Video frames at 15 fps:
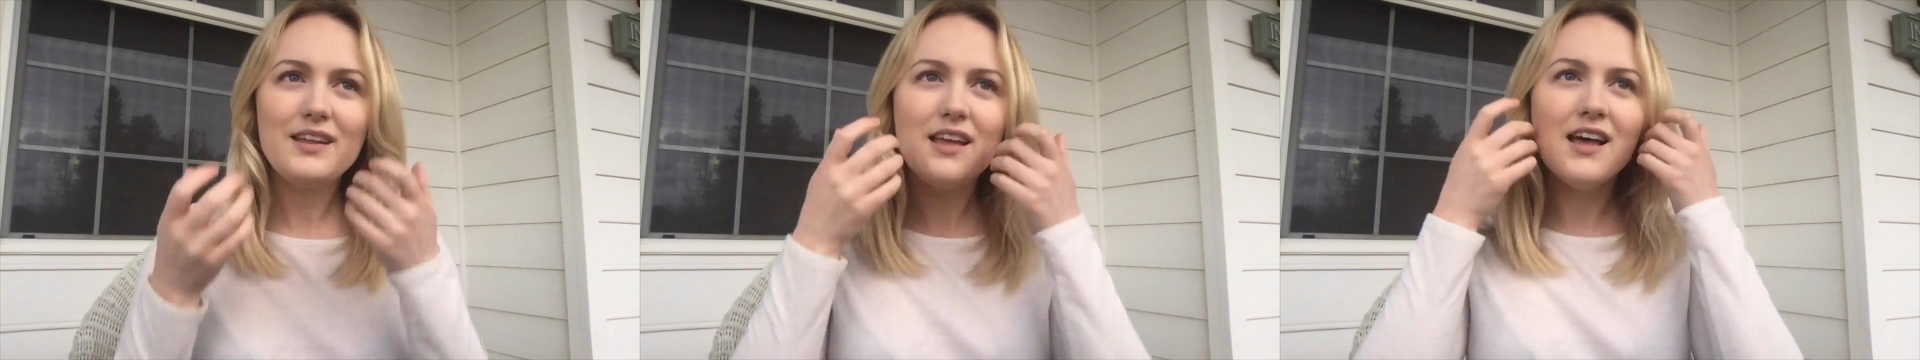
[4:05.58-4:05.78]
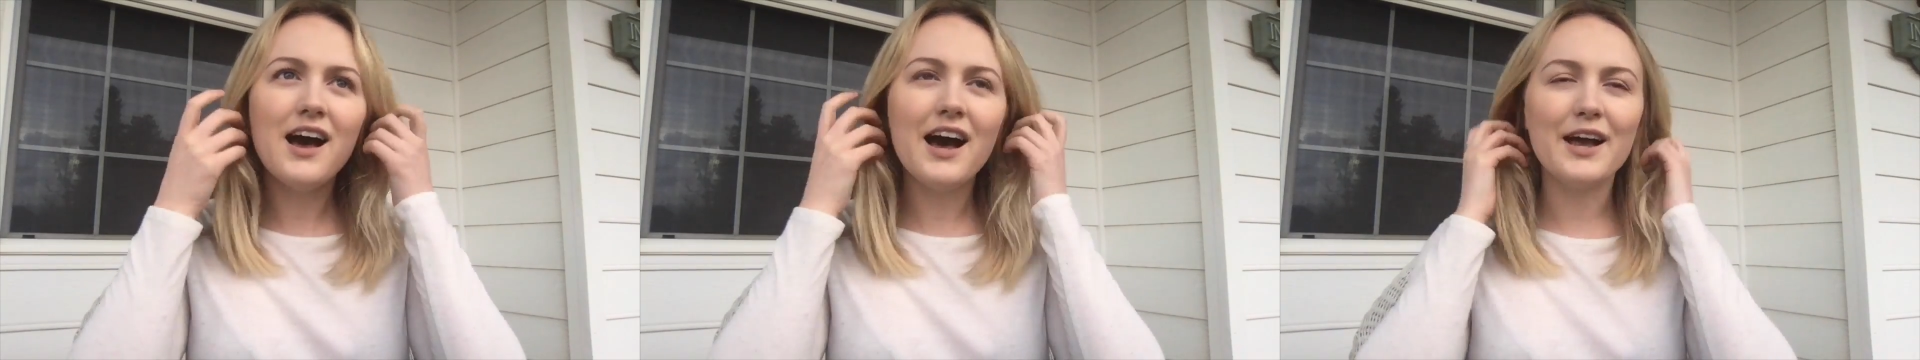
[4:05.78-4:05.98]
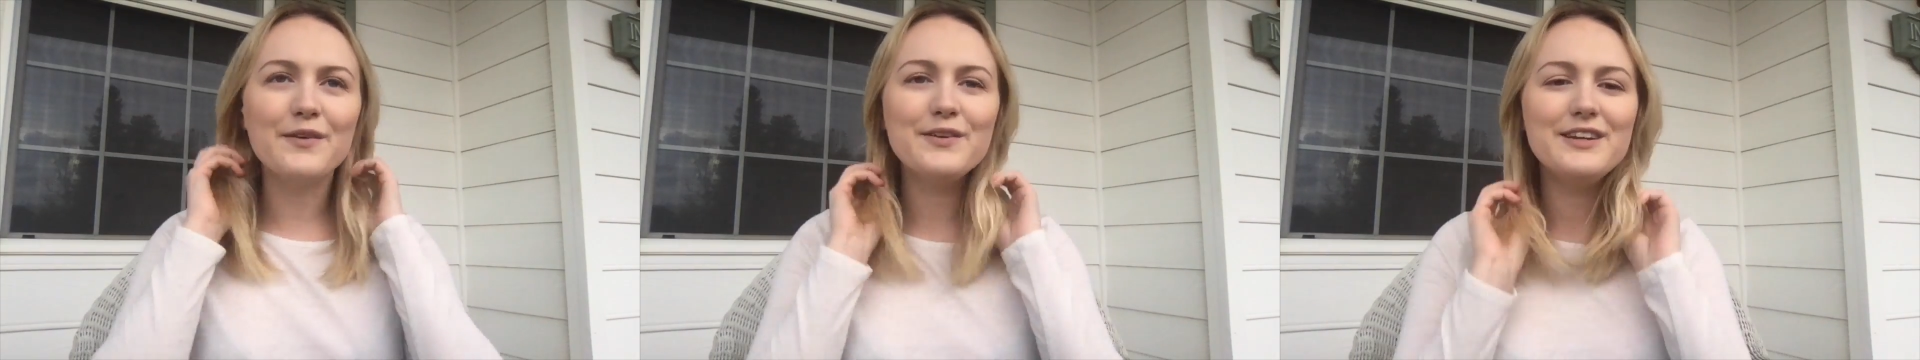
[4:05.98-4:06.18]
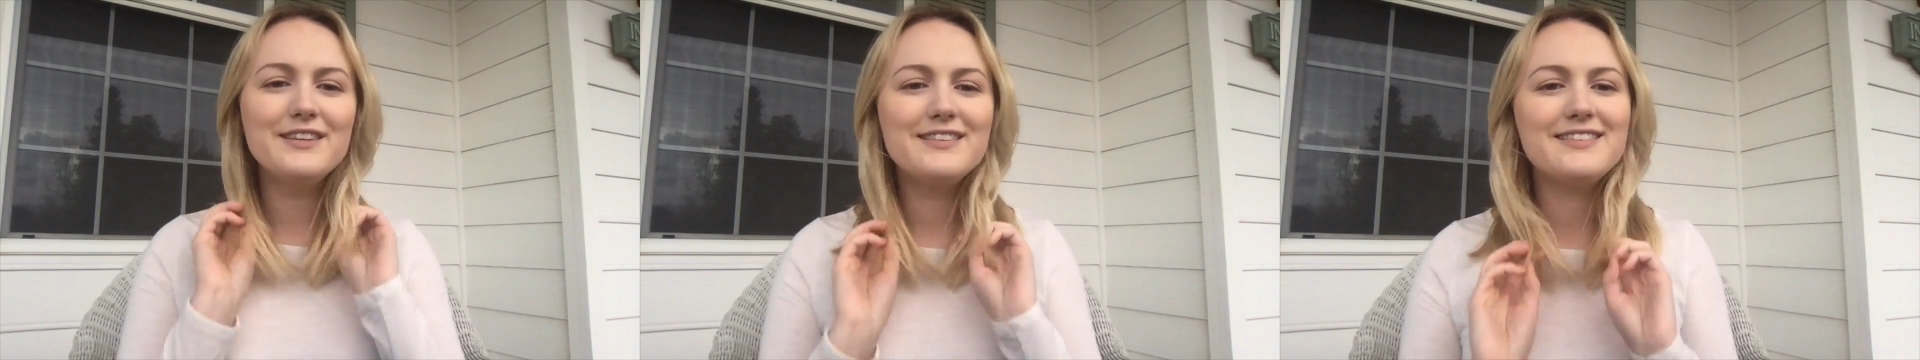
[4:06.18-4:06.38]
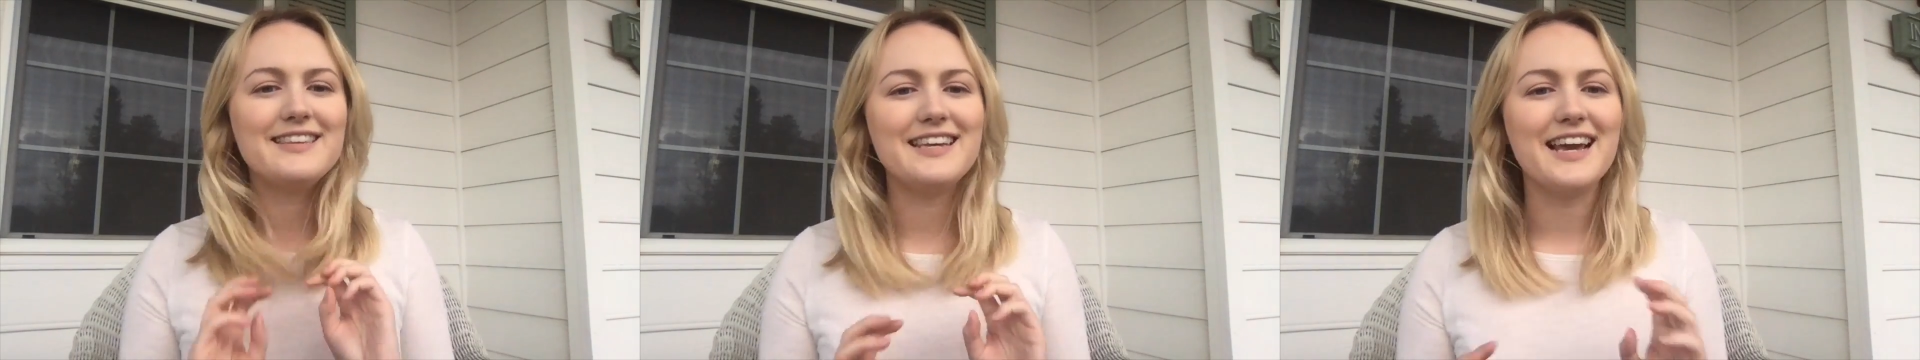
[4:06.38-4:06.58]
I would
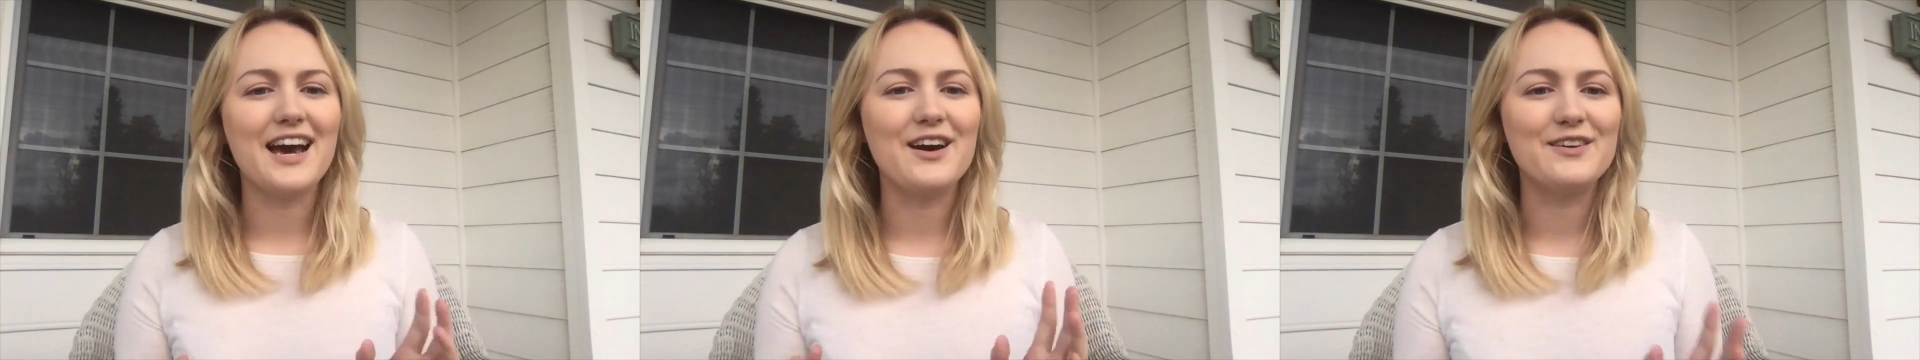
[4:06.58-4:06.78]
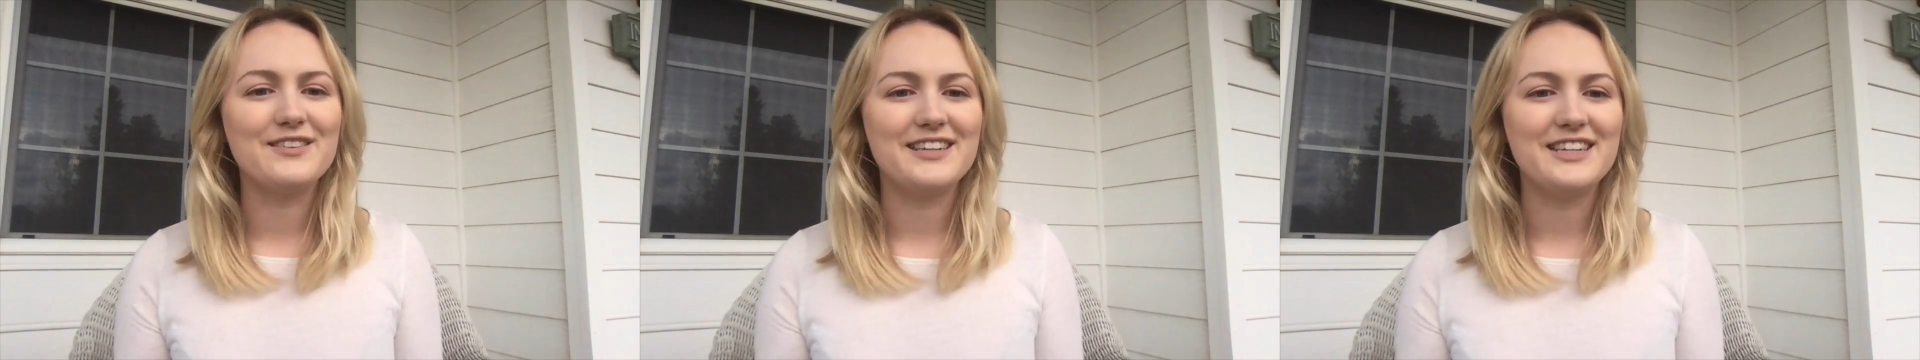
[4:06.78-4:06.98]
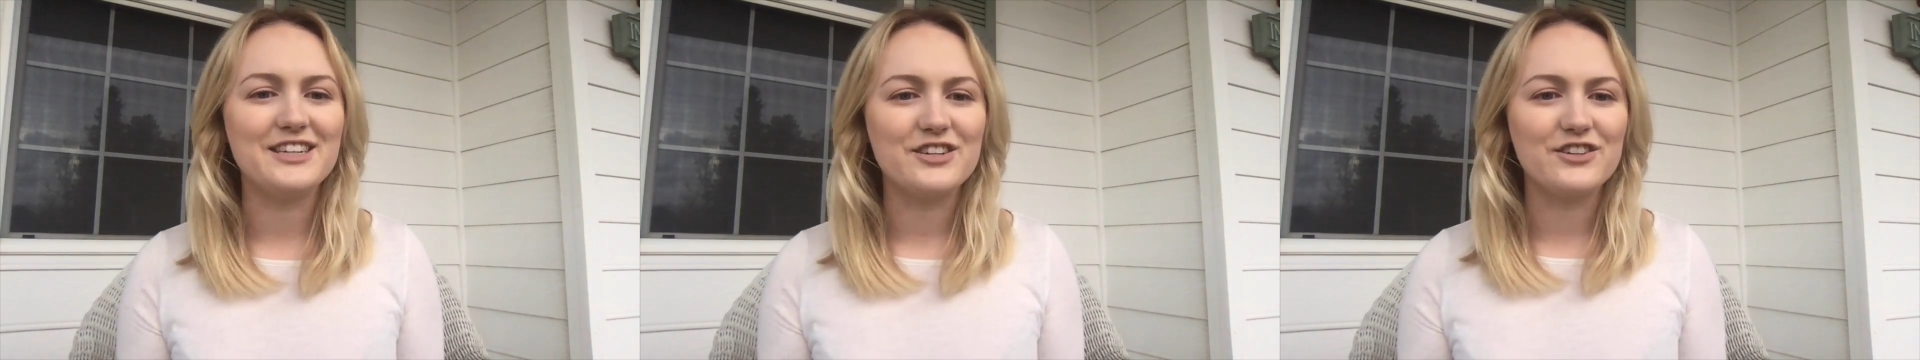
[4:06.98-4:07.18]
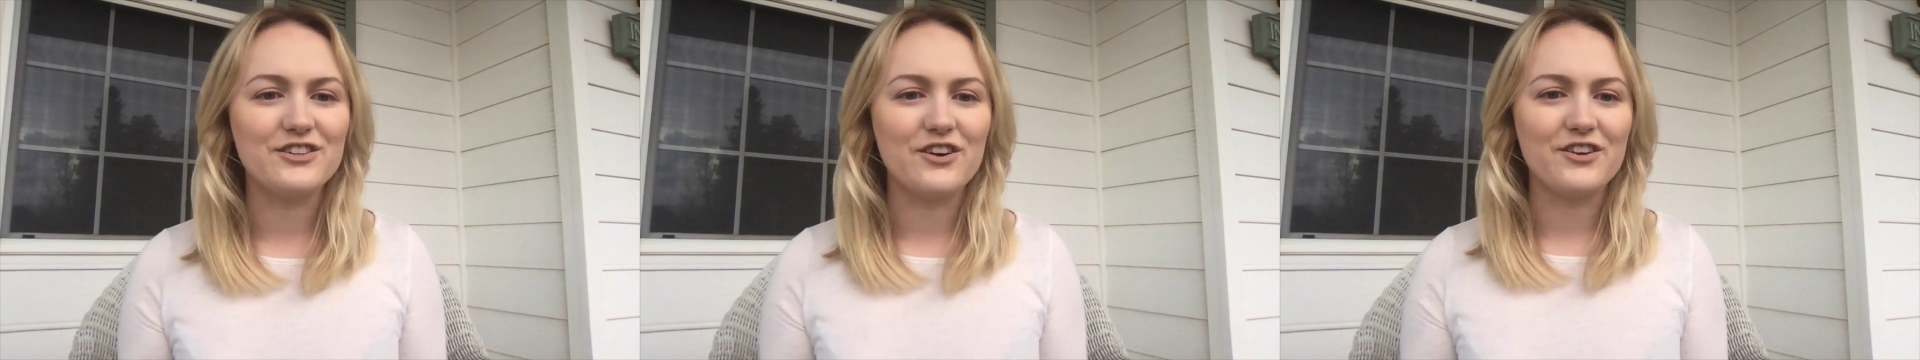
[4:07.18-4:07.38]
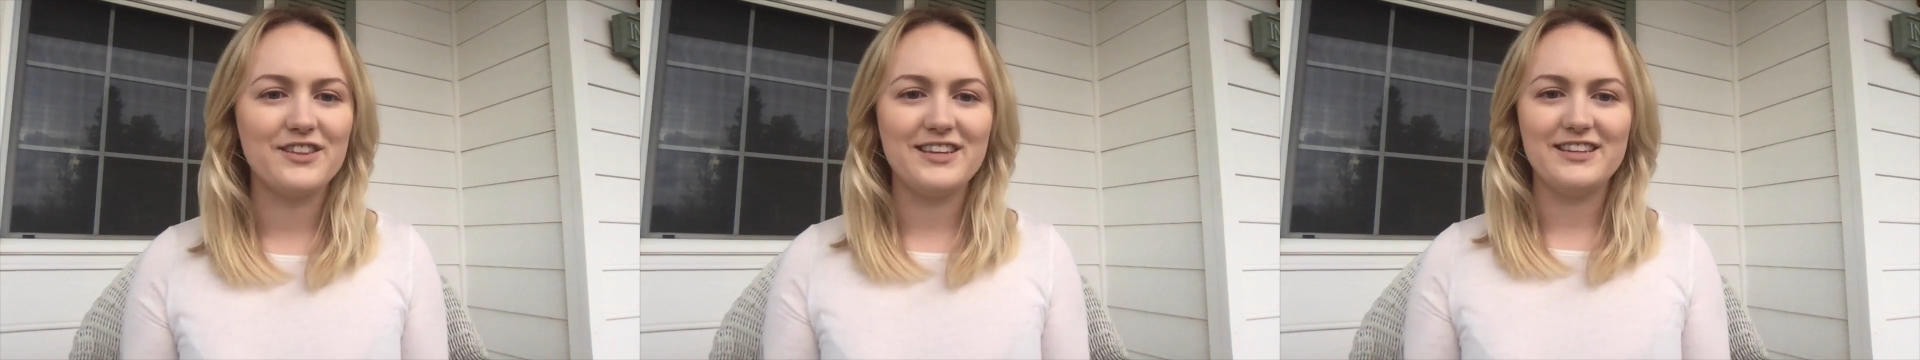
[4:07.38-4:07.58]
see how teachers
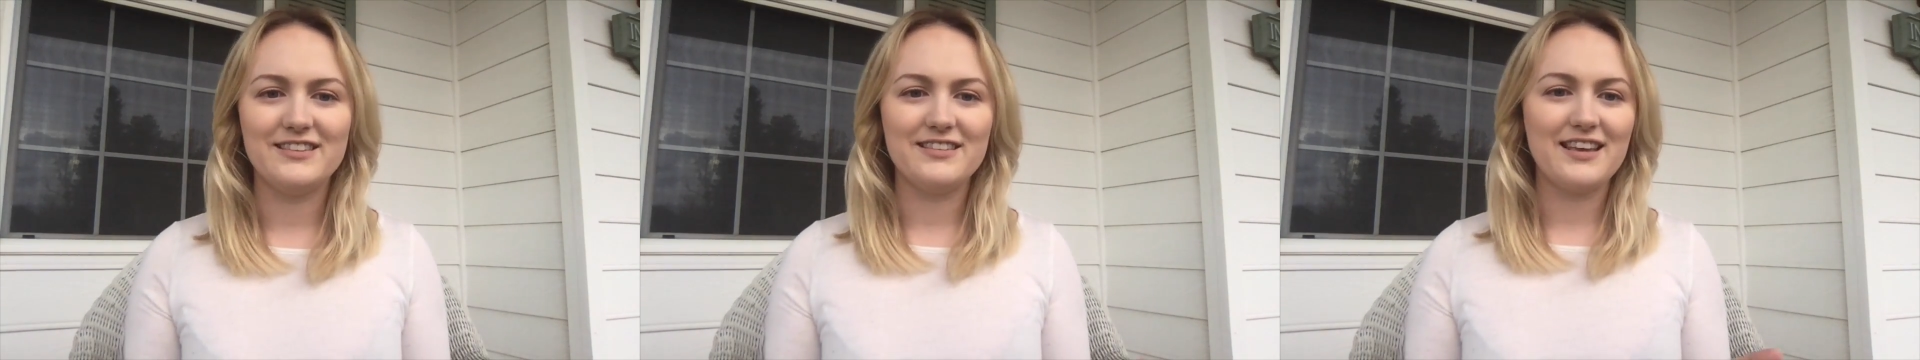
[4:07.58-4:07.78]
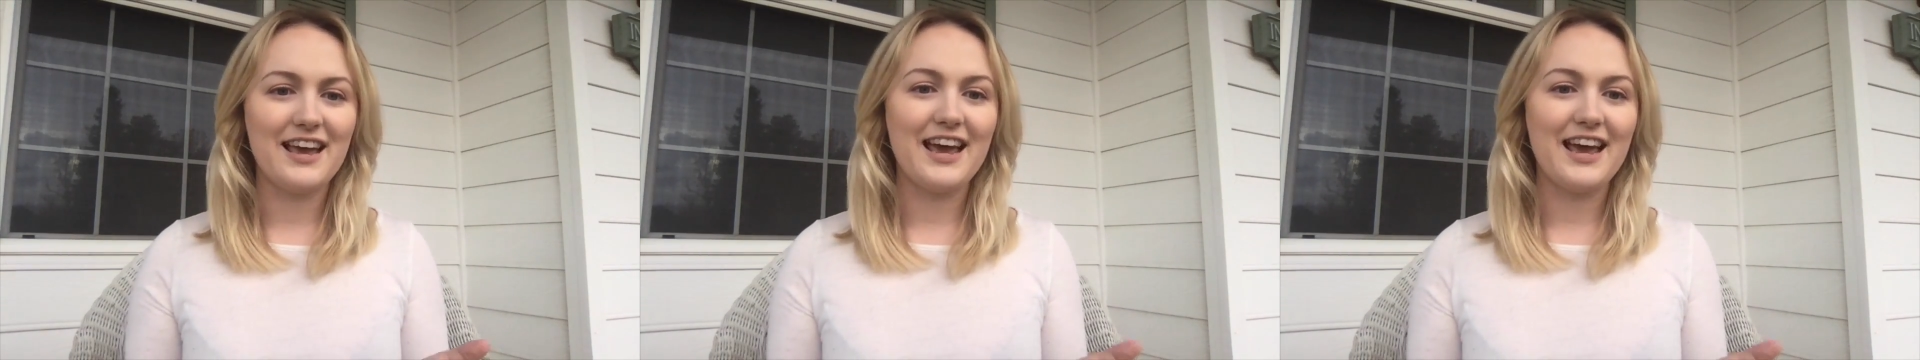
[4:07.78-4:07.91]
are these